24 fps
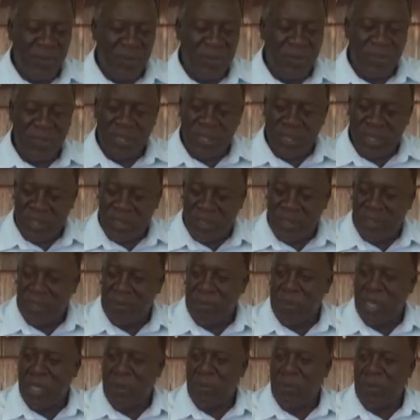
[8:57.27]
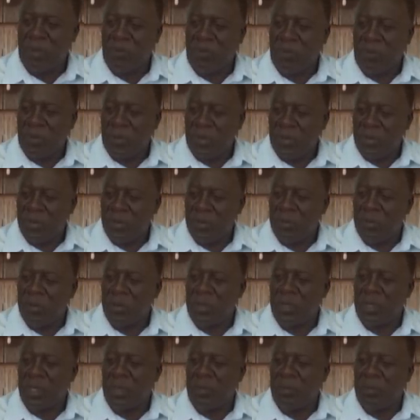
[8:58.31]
so he said, this is the man we have heard so much